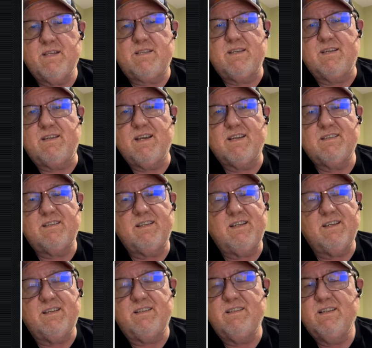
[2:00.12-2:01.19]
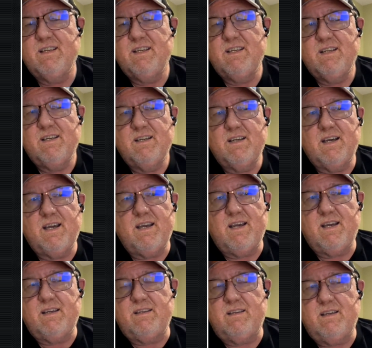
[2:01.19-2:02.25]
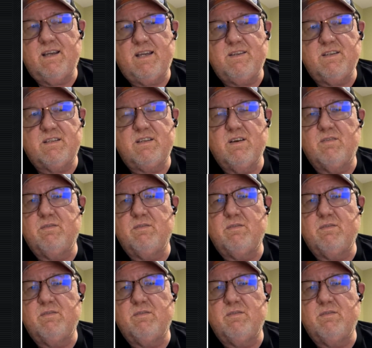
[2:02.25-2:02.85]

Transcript: missing Dusty, and I, I, I just